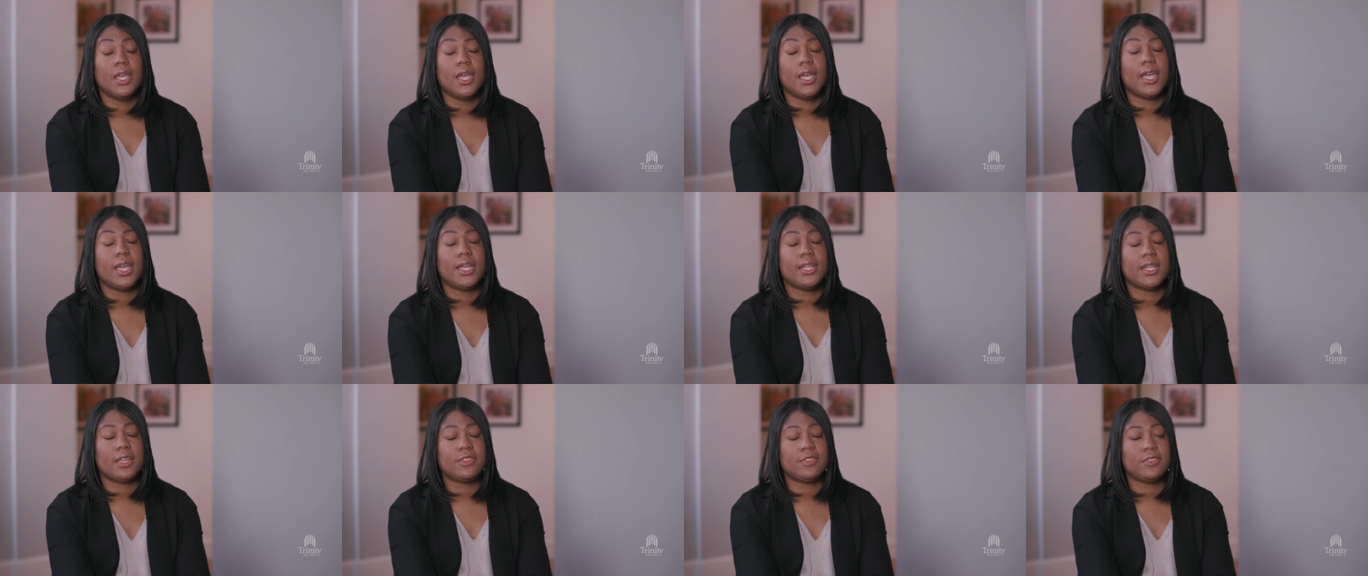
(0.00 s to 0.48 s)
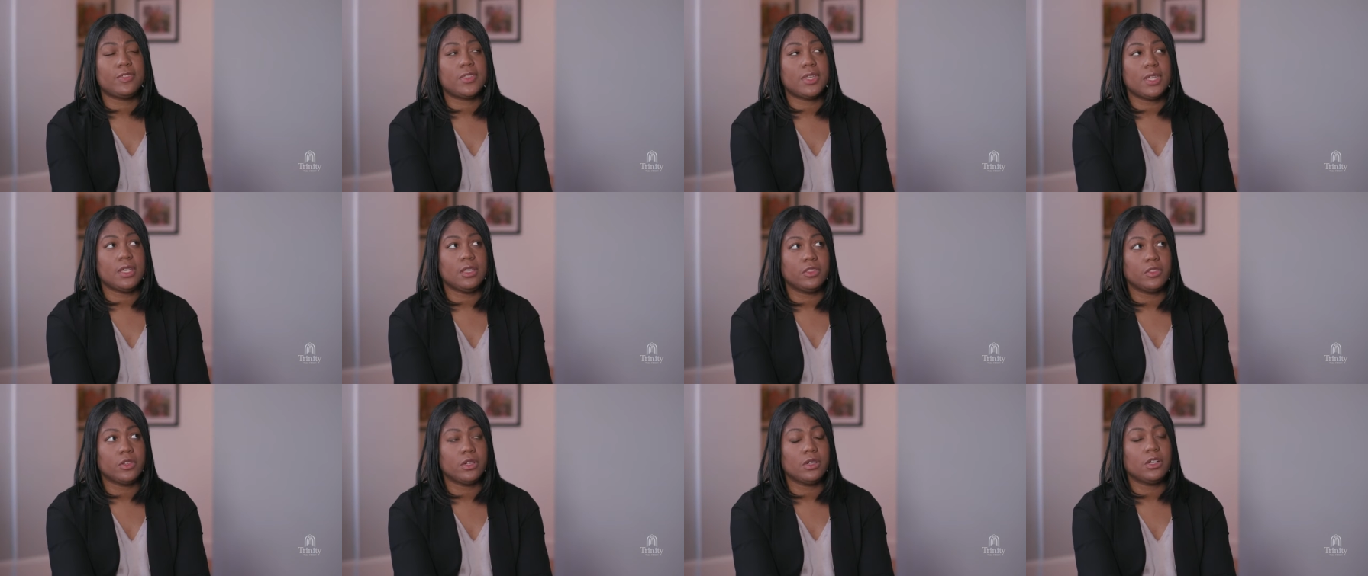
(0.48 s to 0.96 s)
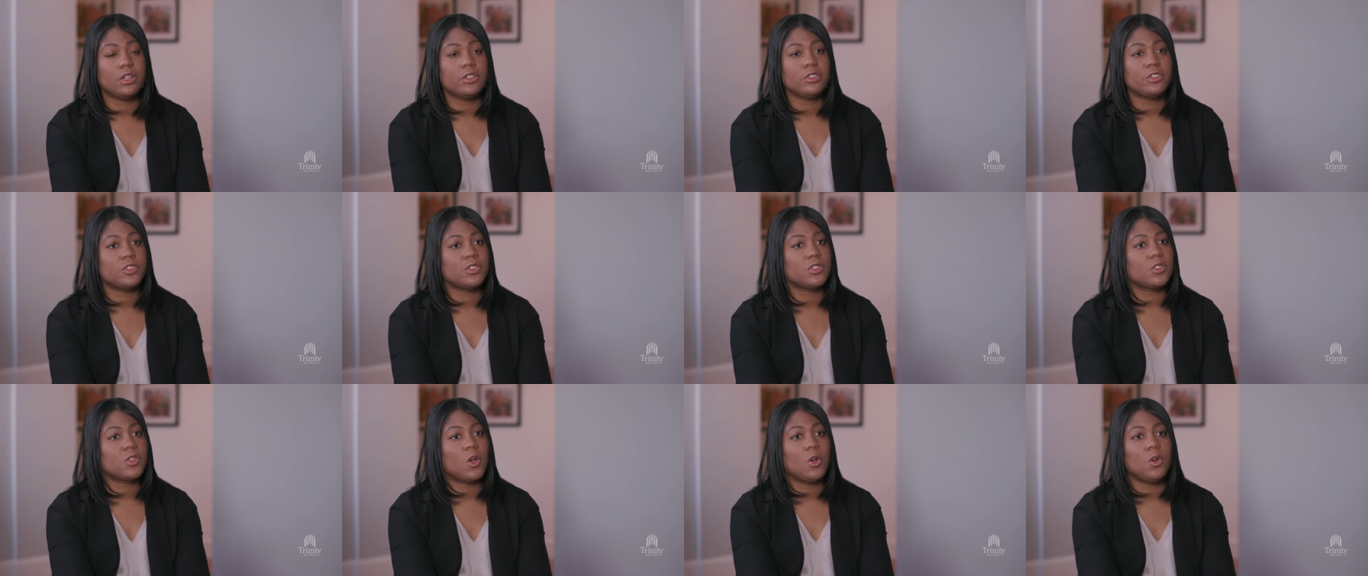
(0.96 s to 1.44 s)
And I think there are
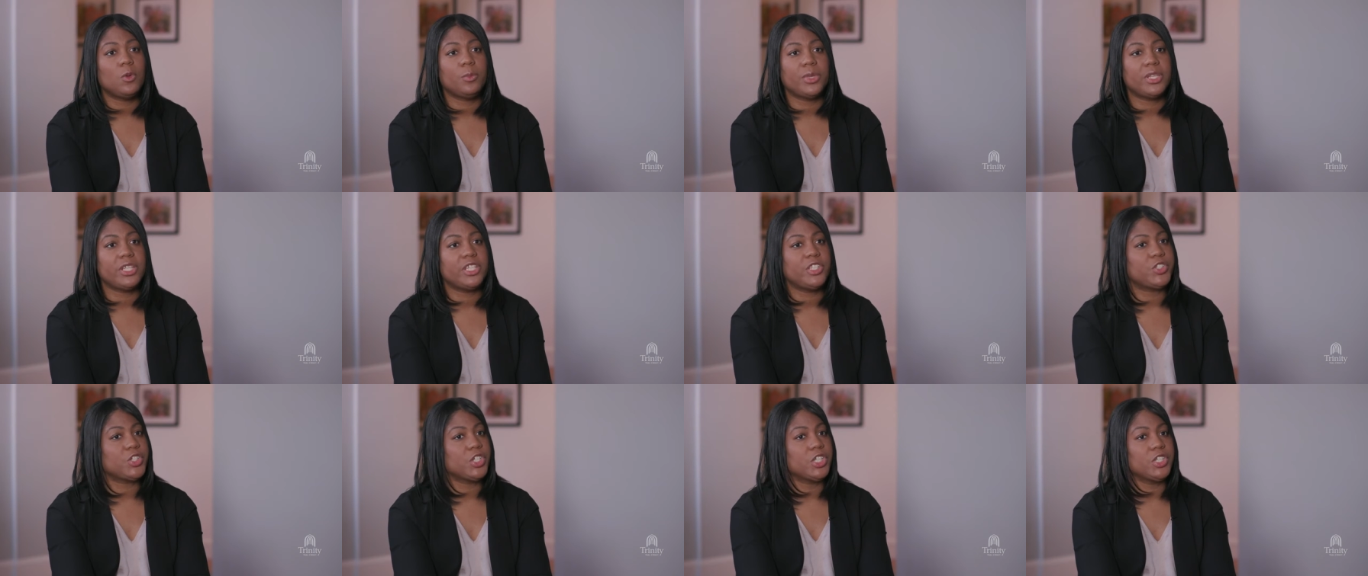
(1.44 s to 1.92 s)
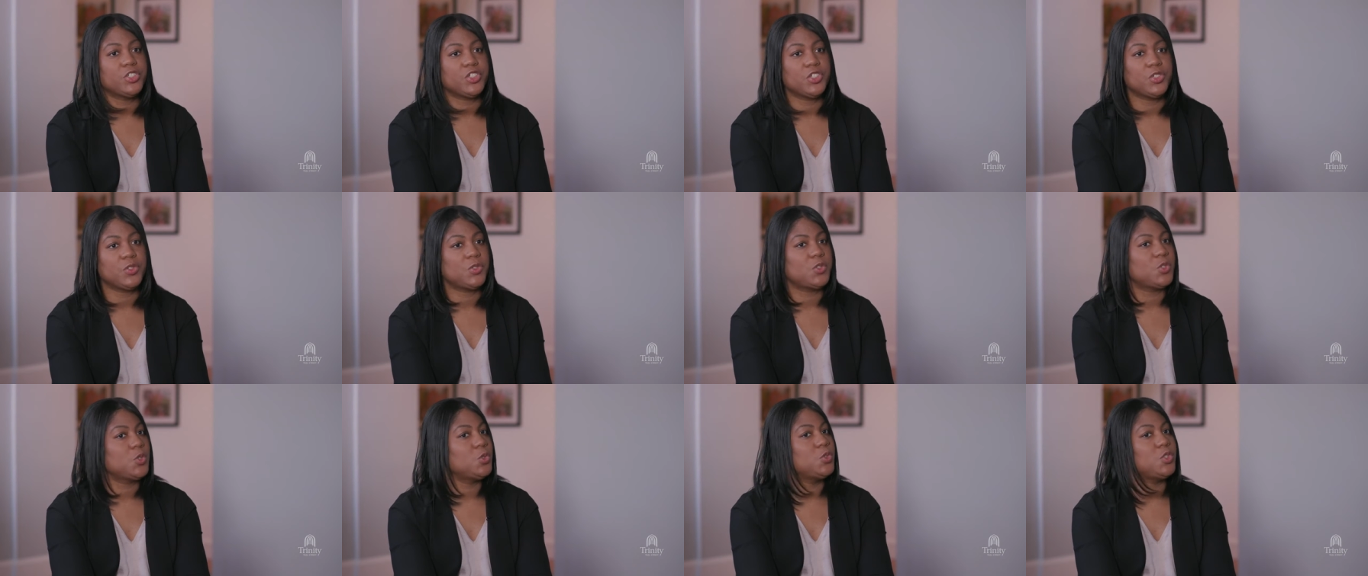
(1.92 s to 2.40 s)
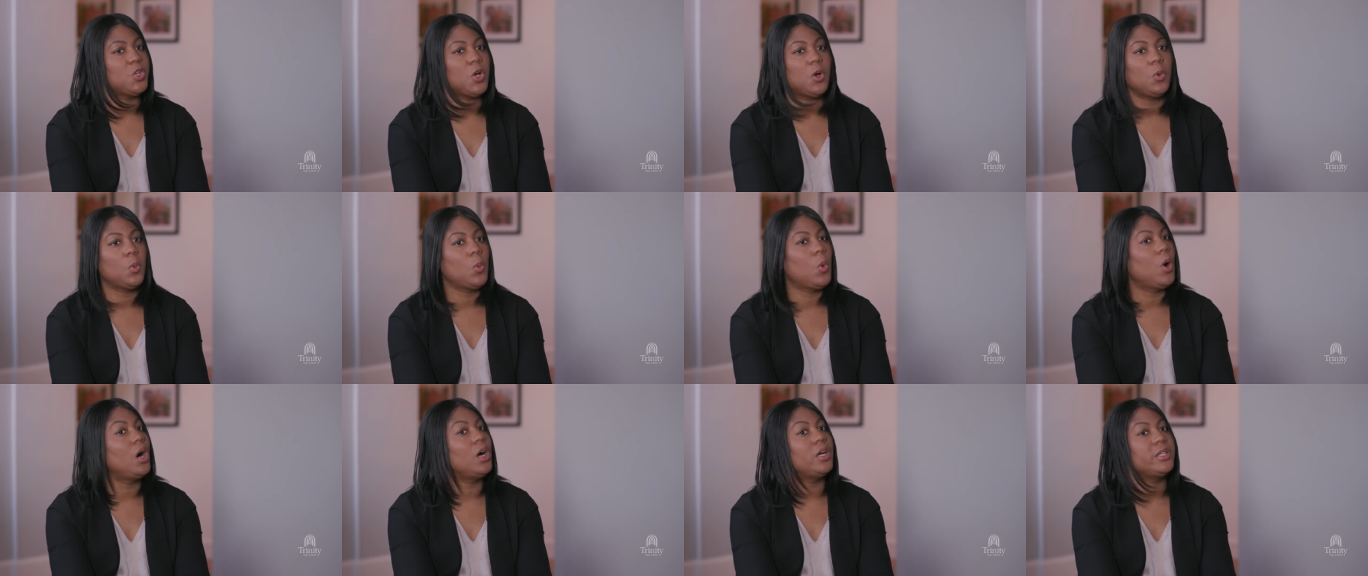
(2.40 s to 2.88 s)
so many churches who
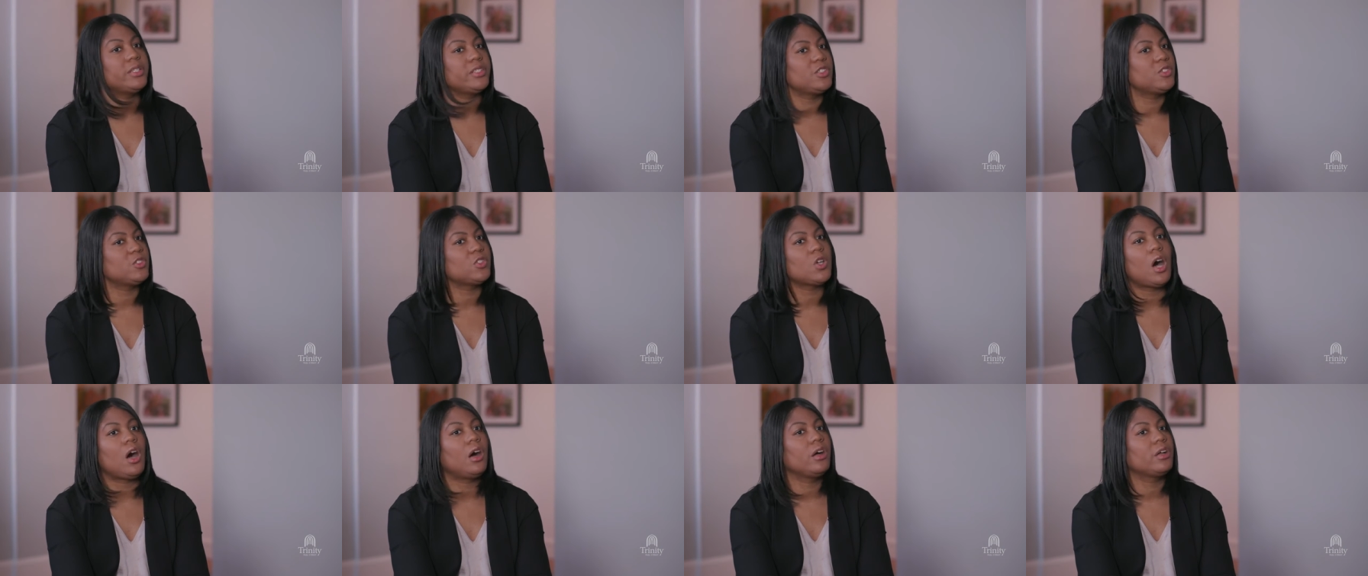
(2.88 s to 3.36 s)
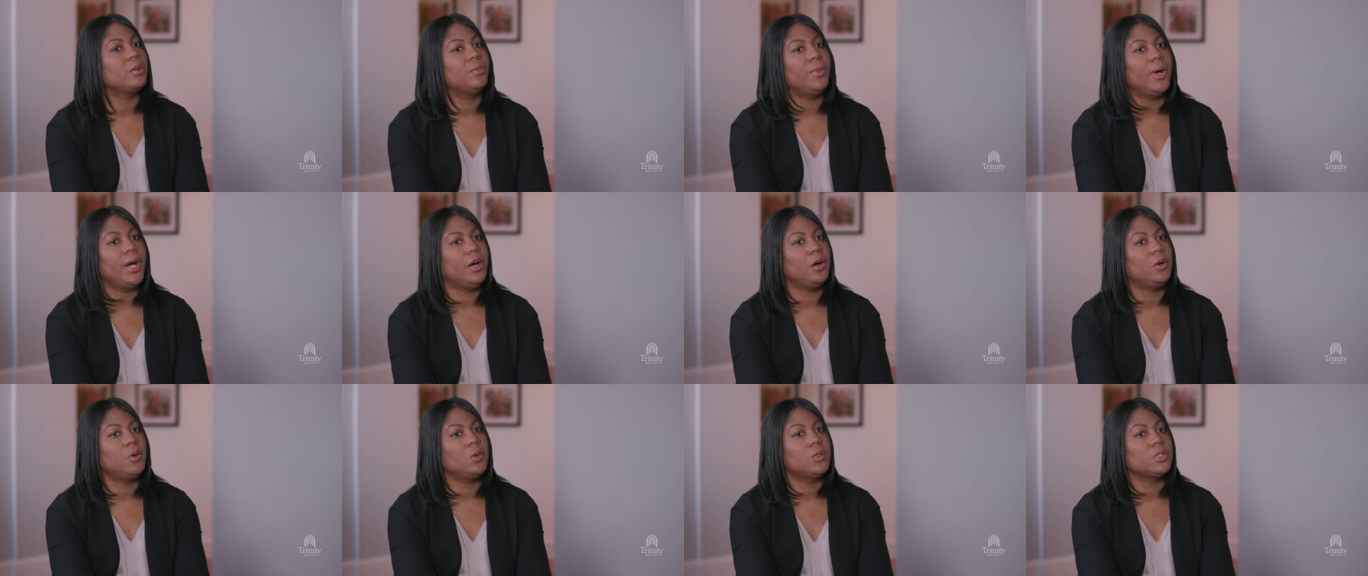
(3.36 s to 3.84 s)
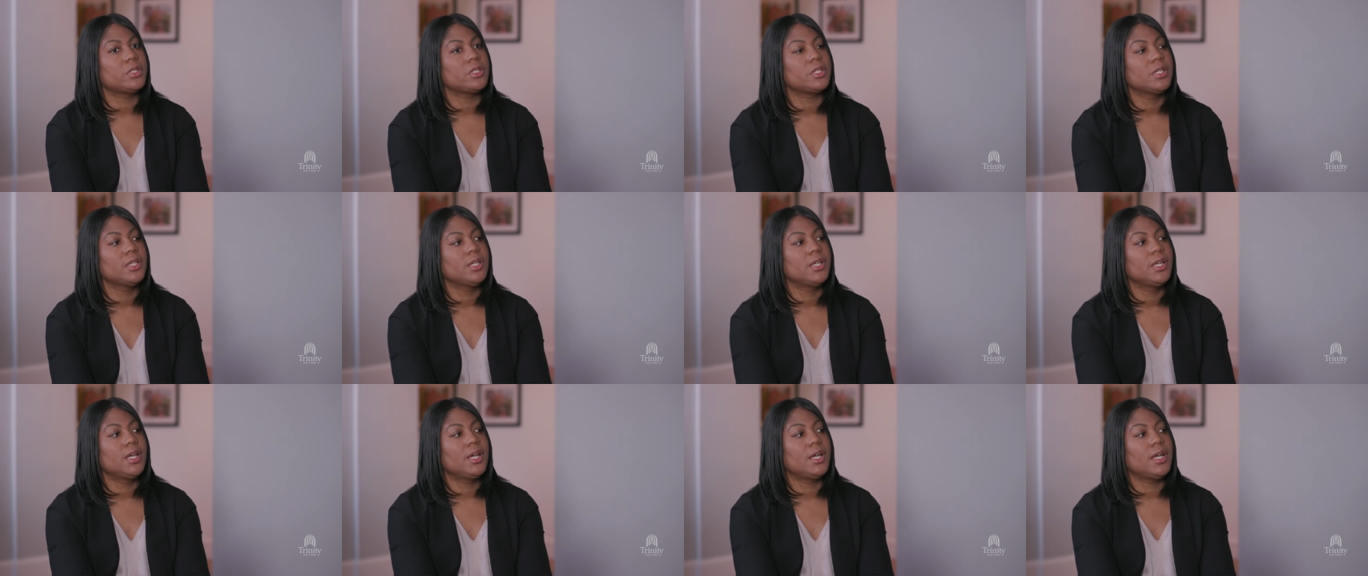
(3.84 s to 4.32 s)
don't want to talk about
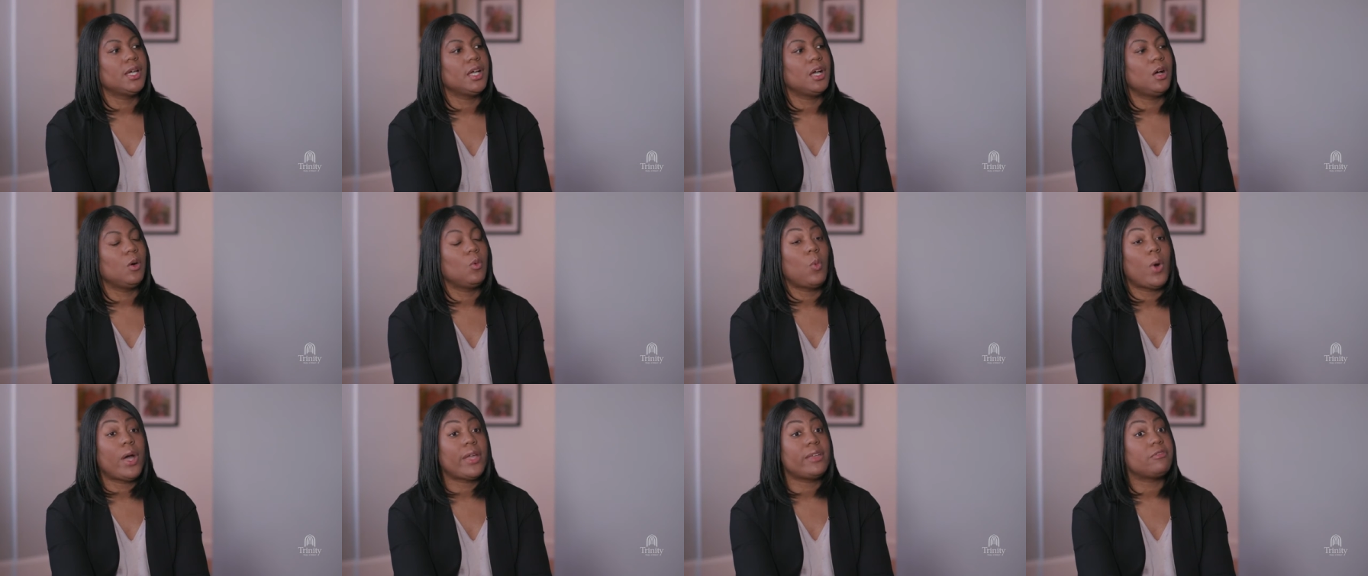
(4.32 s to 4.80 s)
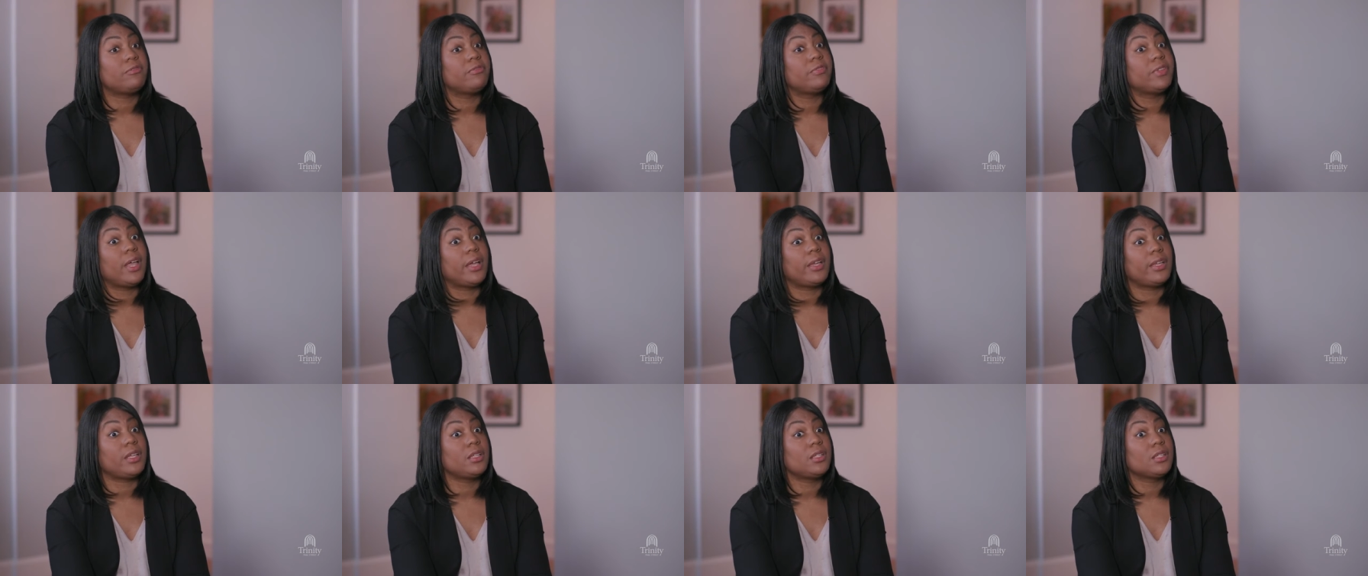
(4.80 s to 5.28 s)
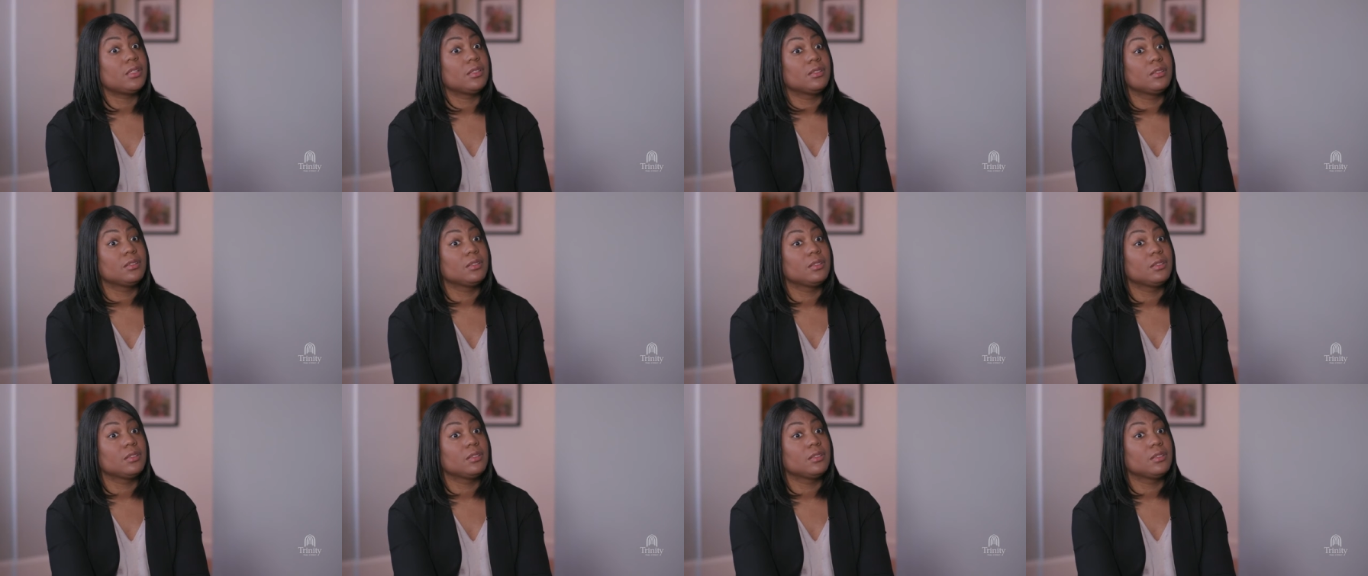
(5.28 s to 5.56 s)
uh, white flight